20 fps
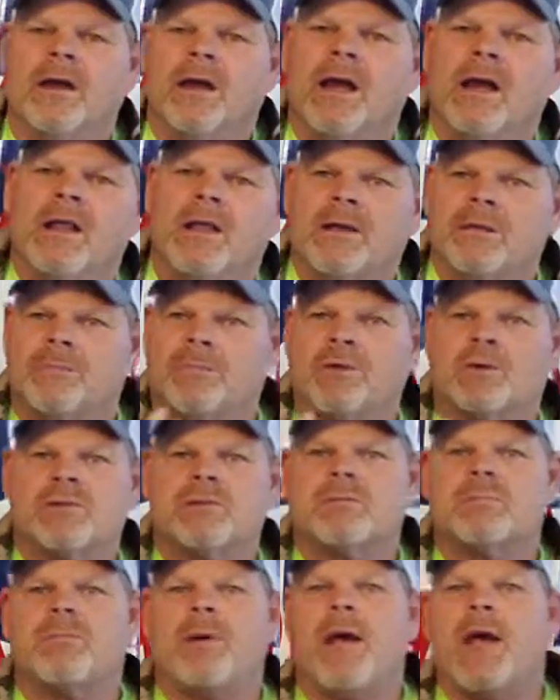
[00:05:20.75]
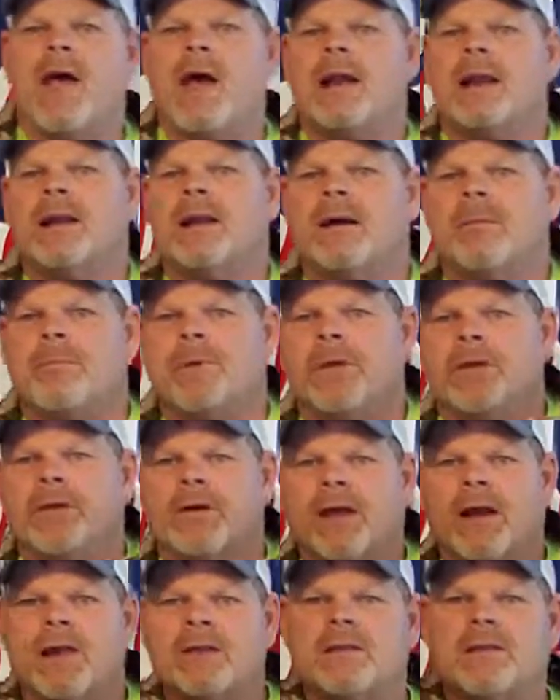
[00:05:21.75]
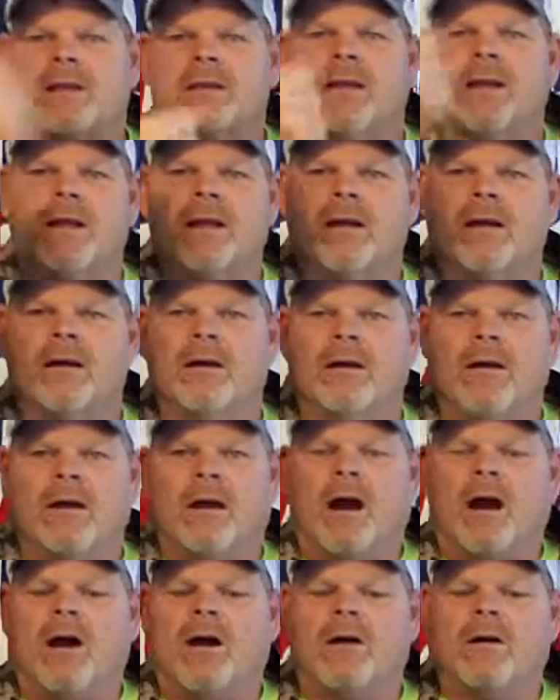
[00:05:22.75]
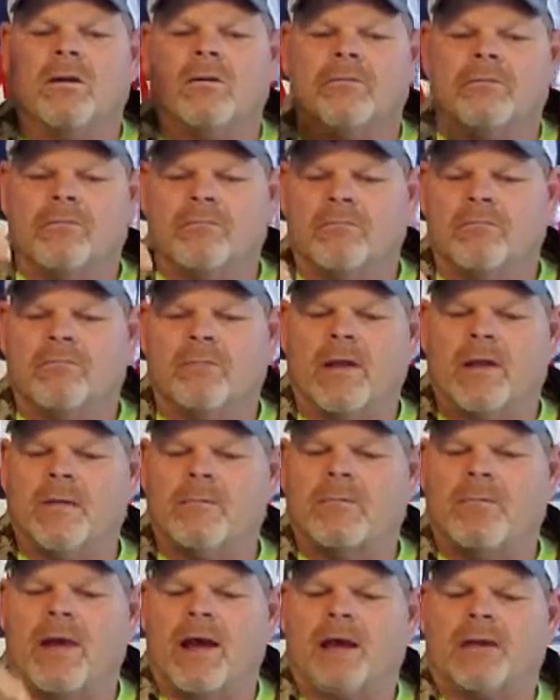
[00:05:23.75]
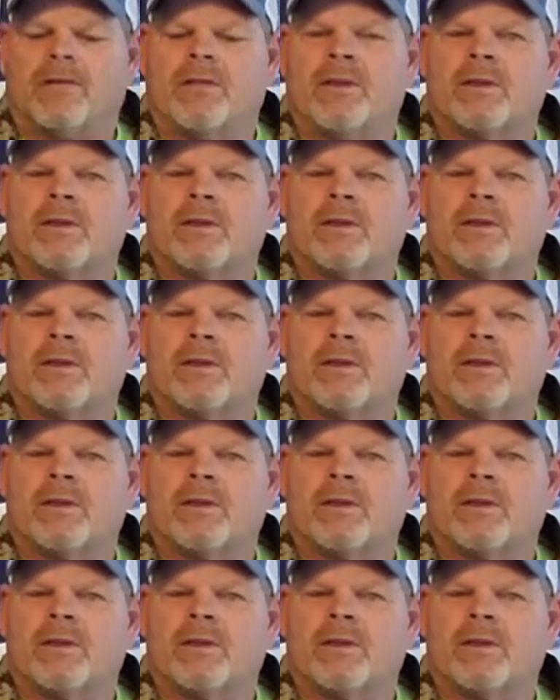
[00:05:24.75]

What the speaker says: and then put some padding up in there in case I take a hard impact.